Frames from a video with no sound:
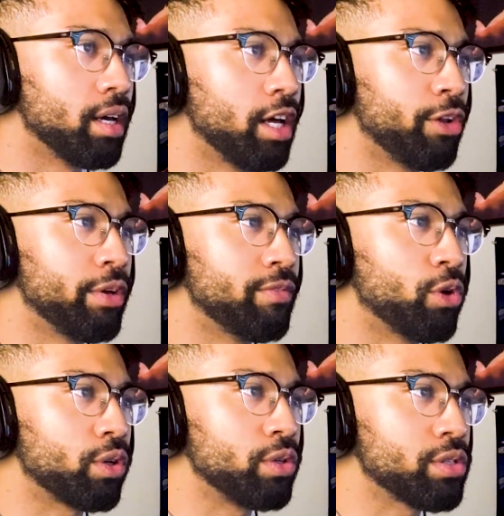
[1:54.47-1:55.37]
Alola
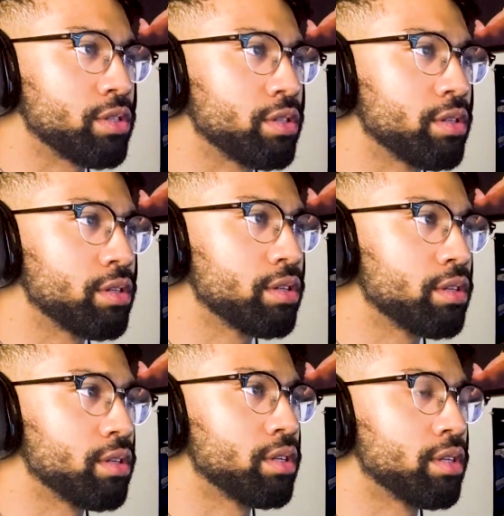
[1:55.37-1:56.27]
vocals.
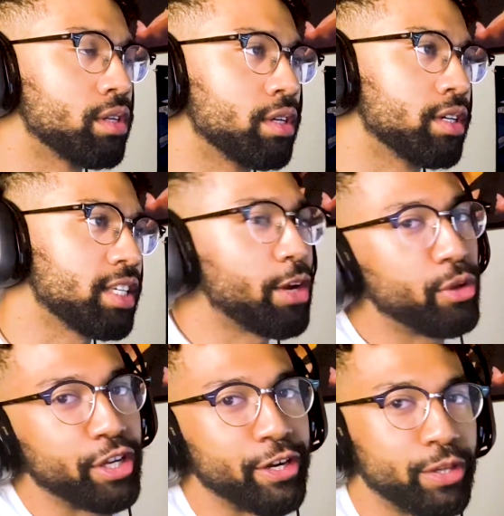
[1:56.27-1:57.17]
Can't
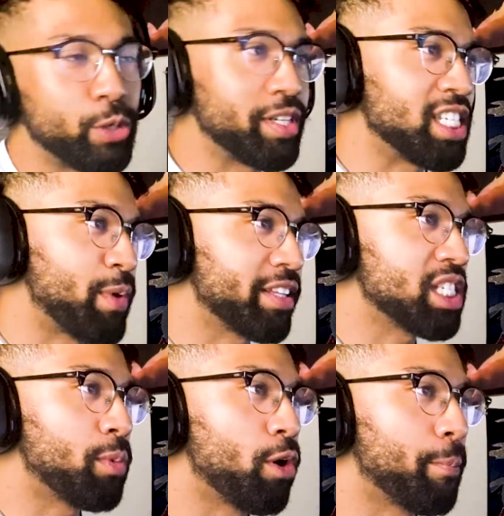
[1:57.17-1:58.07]
really hear those. Dance
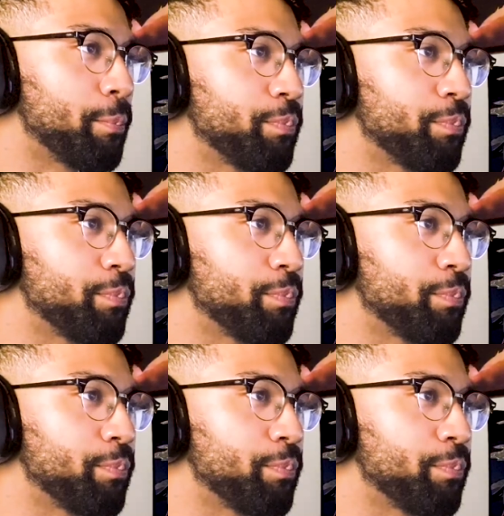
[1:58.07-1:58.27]
practice ball.